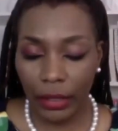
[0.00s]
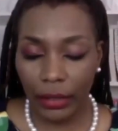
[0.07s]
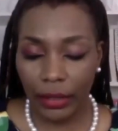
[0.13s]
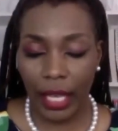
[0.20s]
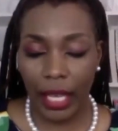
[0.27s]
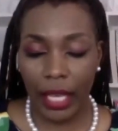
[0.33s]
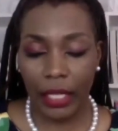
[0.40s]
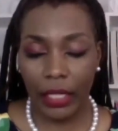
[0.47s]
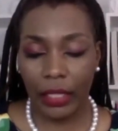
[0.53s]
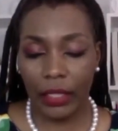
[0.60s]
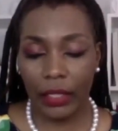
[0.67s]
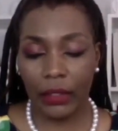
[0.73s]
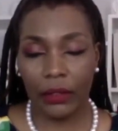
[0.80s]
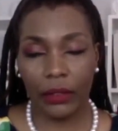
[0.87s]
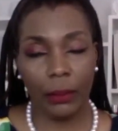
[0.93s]
That
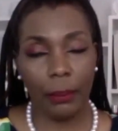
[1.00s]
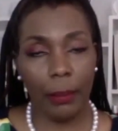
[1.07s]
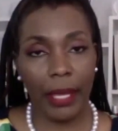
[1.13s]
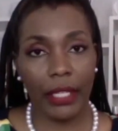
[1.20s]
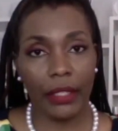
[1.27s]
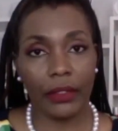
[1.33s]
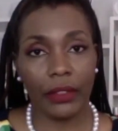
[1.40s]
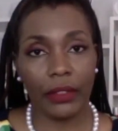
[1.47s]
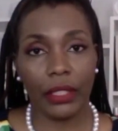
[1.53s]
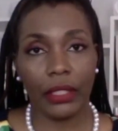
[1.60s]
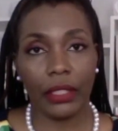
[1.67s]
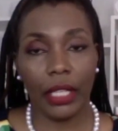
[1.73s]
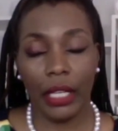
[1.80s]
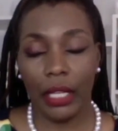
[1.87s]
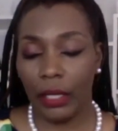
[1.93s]
is amazing,
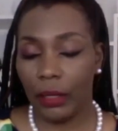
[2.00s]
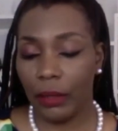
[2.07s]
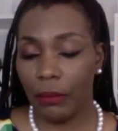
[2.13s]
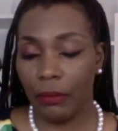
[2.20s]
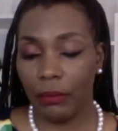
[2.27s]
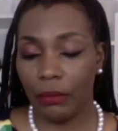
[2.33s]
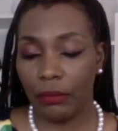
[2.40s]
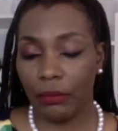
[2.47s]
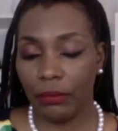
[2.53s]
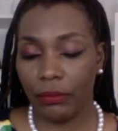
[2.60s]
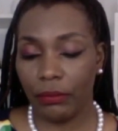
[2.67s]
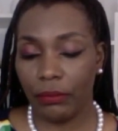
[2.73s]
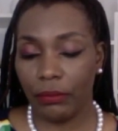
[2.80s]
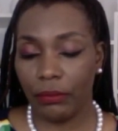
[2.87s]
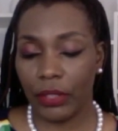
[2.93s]

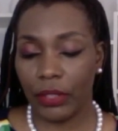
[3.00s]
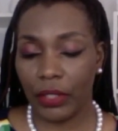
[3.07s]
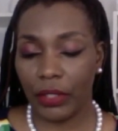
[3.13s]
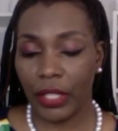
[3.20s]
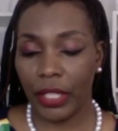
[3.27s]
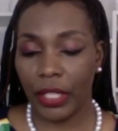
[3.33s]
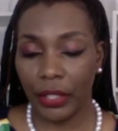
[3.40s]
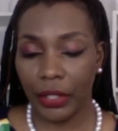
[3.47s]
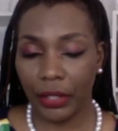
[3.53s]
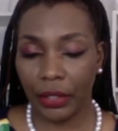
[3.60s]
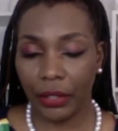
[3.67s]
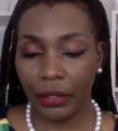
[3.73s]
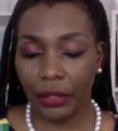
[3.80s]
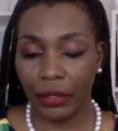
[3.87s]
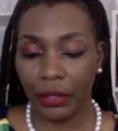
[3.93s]
to just
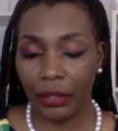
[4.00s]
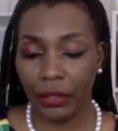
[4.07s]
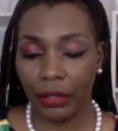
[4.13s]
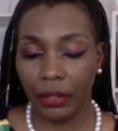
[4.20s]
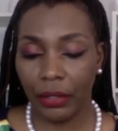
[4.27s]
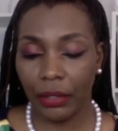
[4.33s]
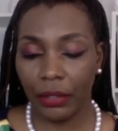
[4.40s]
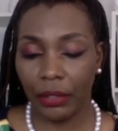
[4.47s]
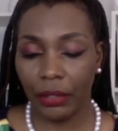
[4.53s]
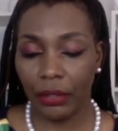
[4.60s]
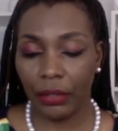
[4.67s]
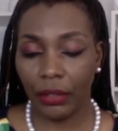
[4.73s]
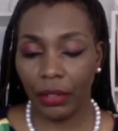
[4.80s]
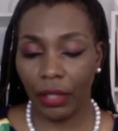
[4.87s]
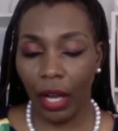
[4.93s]
hear
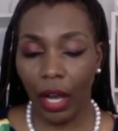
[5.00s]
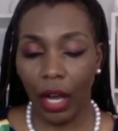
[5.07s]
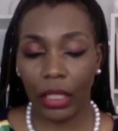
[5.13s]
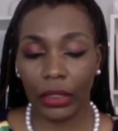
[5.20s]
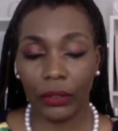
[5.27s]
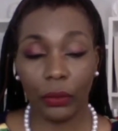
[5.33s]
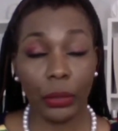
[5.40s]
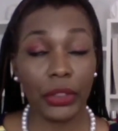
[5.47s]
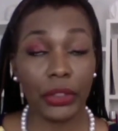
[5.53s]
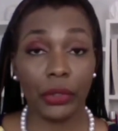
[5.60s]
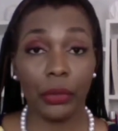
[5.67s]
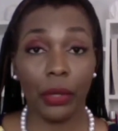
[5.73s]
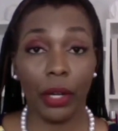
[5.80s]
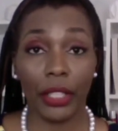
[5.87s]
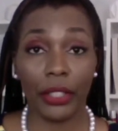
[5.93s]
all of what
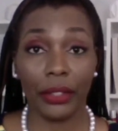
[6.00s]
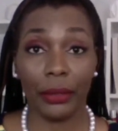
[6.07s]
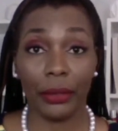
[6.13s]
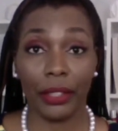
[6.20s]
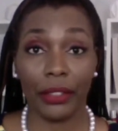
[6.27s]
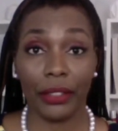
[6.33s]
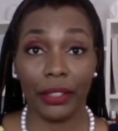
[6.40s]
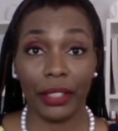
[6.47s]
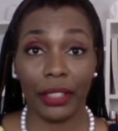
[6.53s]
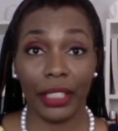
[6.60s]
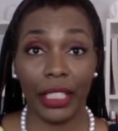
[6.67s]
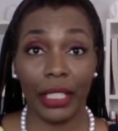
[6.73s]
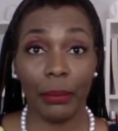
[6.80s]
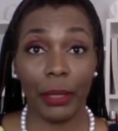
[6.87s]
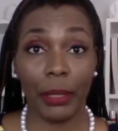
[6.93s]
you are doing to
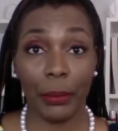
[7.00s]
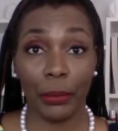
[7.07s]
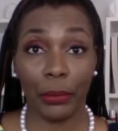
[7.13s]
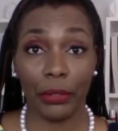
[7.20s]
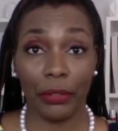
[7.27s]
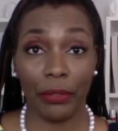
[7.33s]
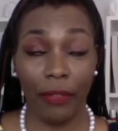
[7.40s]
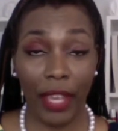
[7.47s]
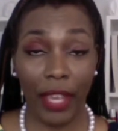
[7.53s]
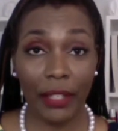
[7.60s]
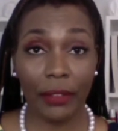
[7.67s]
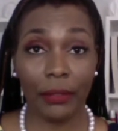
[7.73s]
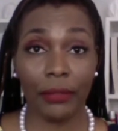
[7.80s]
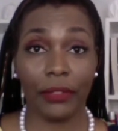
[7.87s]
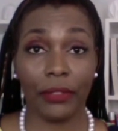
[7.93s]
keep people's
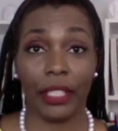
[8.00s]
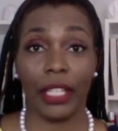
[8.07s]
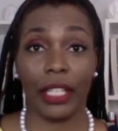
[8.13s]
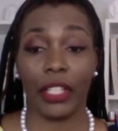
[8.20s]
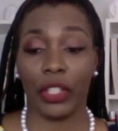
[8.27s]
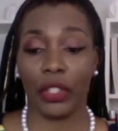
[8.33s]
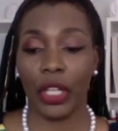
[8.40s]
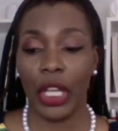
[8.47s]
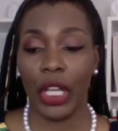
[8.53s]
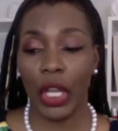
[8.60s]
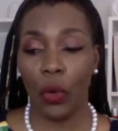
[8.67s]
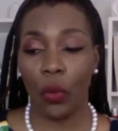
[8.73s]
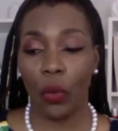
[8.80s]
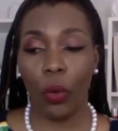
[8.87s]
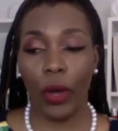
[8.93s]
faith together.
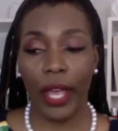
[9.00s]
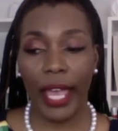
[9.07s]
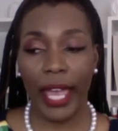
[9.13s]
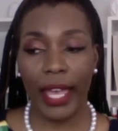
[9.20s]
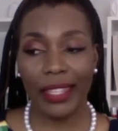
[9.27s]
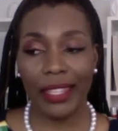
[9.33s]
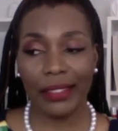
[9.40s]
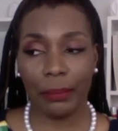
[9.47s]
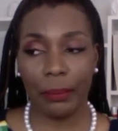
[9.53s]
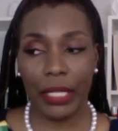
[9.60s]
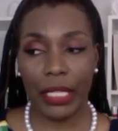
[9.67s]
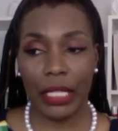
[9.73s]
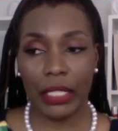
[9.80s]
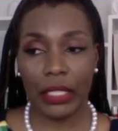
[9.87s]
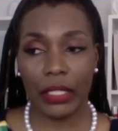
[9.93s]
What has
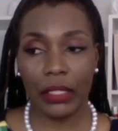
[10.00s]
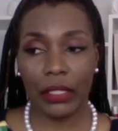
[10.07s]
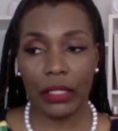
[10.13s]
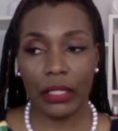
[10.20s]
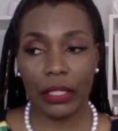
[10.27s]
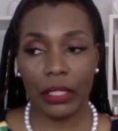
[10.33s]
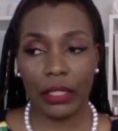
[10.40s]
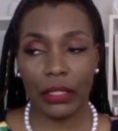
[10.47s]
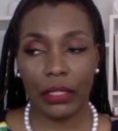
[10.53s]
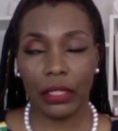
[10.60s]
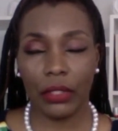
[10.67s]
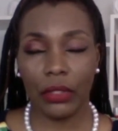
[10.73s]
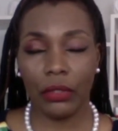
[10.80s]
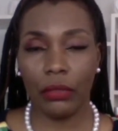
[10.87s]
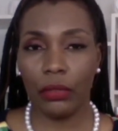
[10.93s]
been the
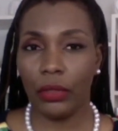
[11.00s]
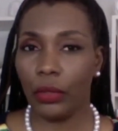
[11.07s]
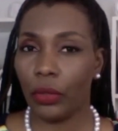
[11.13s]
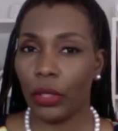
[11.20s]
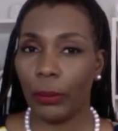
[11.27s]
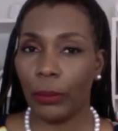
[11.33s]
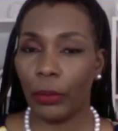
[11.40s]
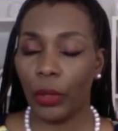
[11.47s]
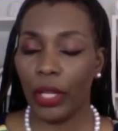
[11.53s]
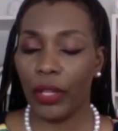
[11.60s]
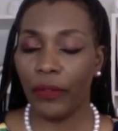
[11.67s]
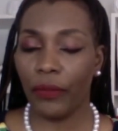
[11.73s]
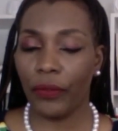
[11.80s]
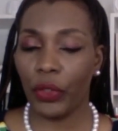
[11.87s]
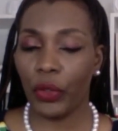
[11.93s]
new normal? If
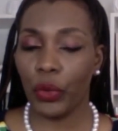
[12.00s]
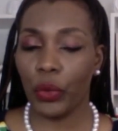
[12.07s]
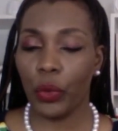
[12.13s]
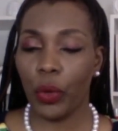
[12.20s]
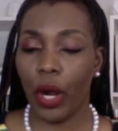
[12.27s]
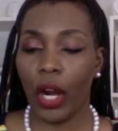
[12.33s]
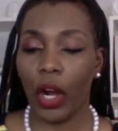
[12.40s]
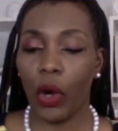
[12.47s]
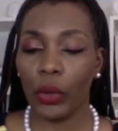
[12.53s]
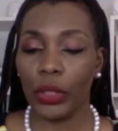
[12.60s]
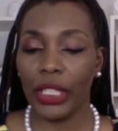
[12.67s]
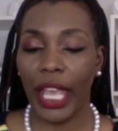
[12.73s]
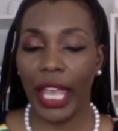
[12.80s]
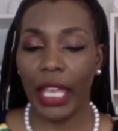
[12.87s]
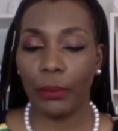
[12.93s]
you are
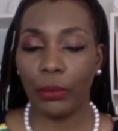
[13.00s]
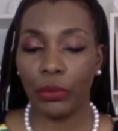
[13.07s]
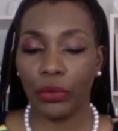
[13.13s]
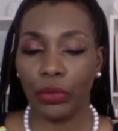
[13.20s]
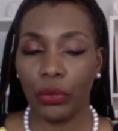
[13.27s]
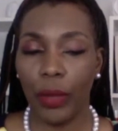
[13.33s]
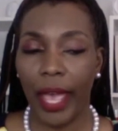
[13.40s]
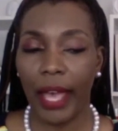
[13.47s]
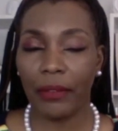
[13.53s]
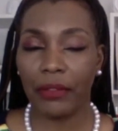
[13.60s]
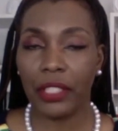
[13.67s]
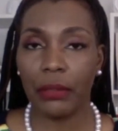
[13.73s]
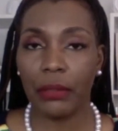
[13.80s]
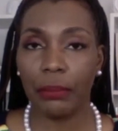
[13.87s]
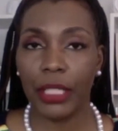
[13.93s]
only able to have
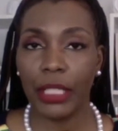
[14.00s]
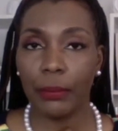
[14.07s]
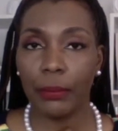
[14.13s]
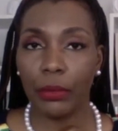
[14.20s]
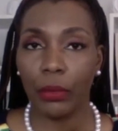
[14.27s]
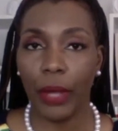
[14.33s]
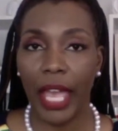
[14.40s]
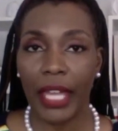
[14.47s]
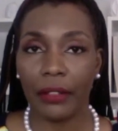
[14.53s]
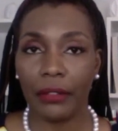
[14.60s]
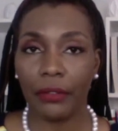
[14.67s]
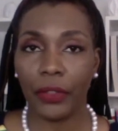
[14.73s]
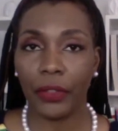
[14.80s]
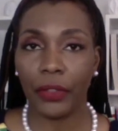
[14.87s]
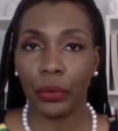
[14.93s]
10 people at a
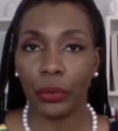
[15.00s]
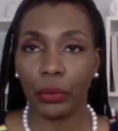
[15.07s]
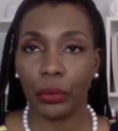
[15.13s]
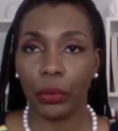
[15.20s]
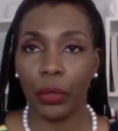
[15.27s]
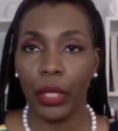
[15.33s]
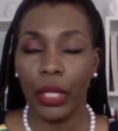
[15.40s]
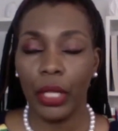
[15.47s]
funeral,